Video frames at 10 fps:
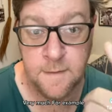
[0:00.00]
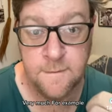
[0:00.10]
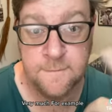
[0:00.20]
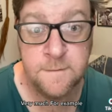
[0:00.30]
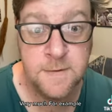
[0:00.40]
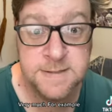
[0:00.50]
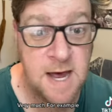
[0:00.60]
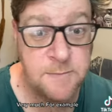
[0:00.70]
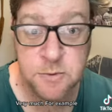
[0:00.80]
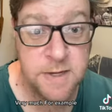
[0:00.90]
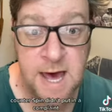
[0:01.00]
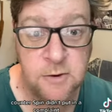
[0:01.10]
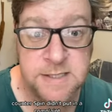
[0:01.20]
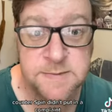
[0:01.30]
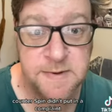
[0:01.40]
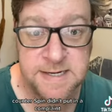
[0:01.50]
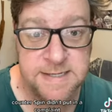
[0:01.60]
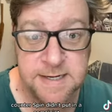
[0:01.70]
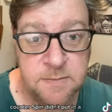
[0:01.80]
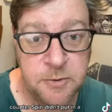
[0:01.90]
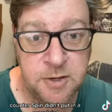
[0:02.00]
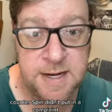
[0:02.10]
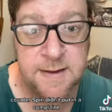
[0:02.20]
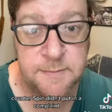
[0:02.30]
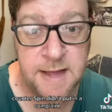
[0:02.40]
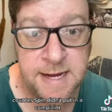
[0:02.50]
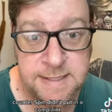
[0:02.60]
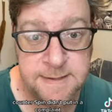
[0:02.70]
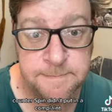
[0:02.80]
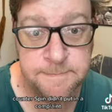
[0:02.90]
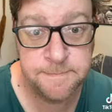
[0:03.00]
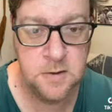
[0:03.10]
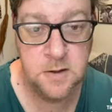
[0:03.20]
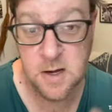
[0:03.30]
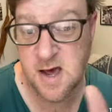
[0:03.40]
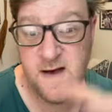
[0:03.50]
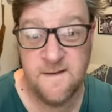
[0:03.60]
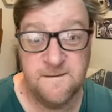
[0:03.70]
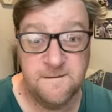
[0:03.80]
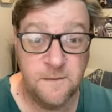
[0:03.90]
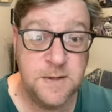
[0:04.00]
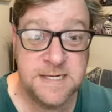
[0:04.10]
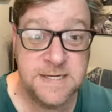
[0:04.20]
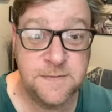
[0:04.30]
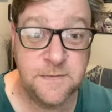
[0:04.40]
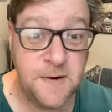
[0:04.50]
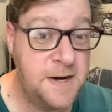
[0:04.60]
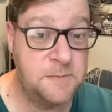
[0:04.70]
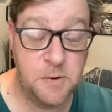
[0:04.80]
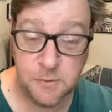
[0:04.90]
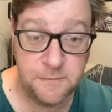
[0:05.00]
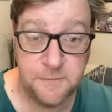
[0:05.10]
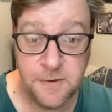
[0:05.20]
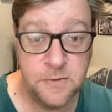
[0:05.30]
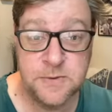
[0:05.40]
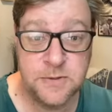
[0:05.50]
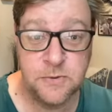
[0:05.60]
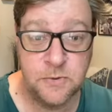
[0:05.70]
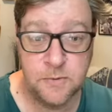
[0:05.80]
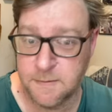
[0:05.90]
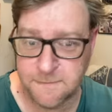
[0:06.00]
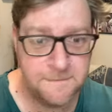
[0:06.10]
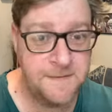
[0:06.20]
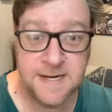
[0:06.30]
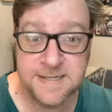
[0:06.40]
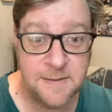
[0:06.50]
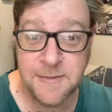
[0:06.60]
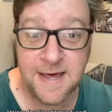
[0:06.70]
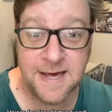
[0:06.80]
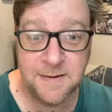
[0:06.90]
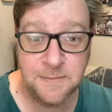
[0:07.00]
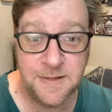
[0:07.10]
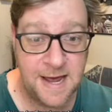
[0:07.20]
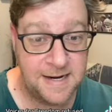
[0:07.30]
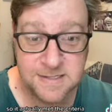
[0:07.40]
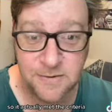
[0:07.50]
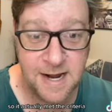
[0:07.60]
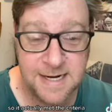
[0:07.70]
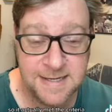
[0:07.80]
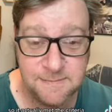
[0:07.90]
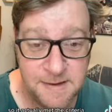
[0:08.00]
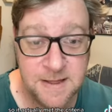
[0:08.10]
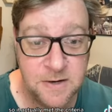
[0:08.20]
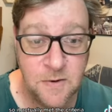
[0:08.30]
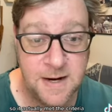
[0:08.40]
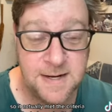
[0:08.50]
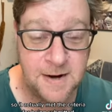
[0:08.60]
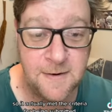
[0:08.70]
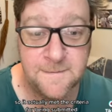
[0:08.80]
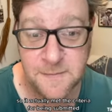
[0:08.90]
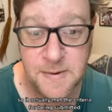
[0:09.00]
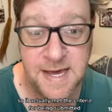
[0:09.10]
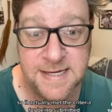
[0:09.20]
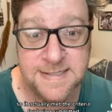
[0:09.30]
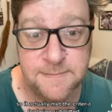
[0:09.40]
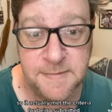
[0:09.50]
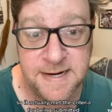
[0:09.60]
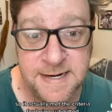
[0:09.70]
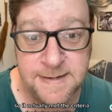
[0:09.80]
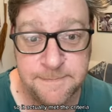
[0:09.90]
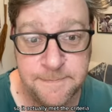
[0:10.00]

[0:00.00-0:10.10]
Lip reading: For example, Counterspin didn't put in a complaint. Voices for Freedom refused to fix up their complaint so it actually met the criteria for being submitted.